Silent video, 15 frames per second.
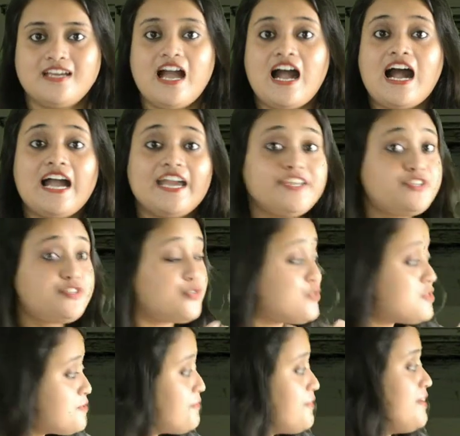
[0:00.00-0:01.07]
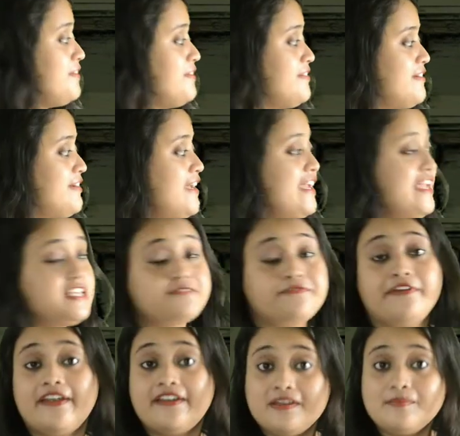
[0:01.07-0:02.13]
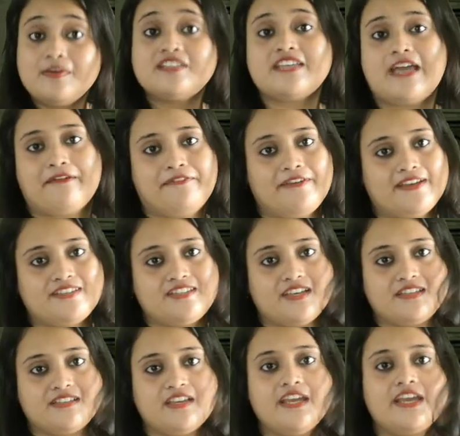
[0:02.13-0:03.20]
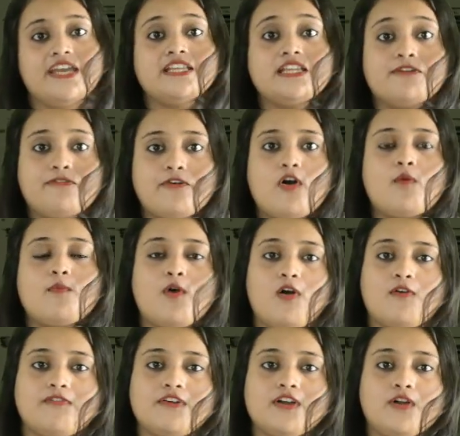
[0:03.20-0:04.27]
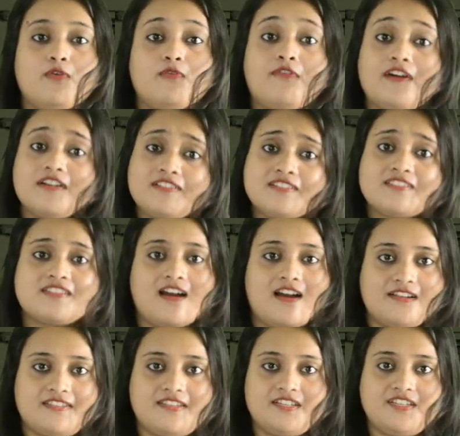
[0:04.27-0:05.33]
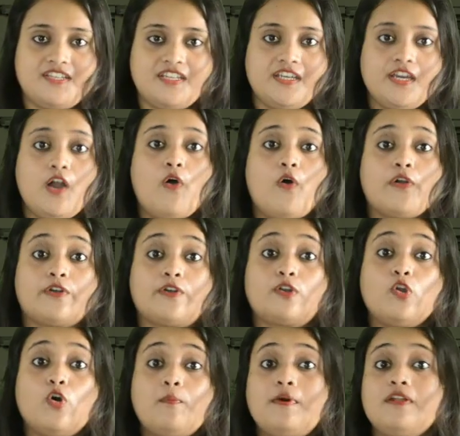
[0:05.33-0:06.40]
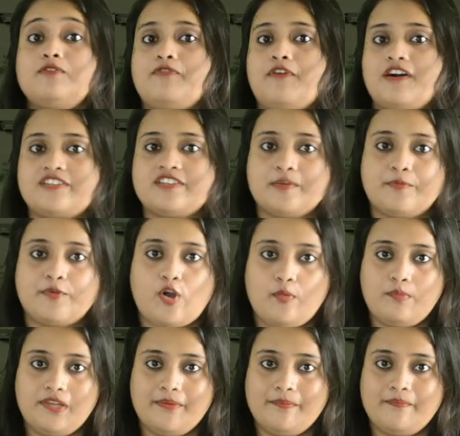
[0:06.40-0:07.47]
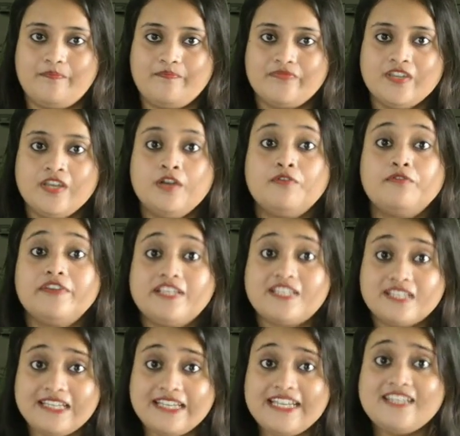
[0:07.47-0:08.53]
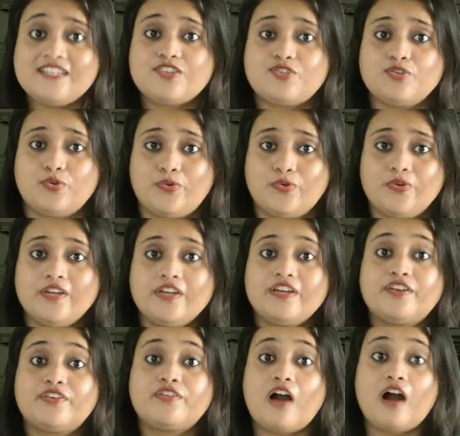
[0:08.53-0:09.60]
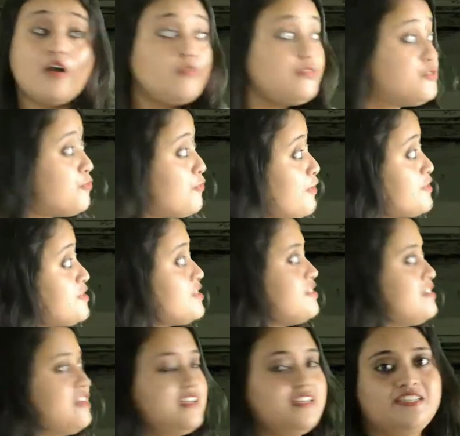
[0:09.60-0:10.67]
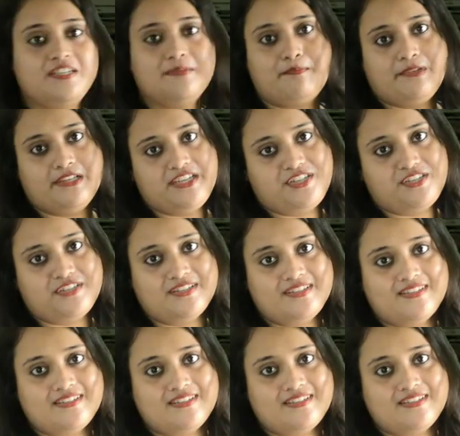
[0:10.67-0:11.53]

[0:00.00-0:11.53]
hydrosphere is very much affected in the form of water scarcity or global water problem, which leads to groundwater depletion.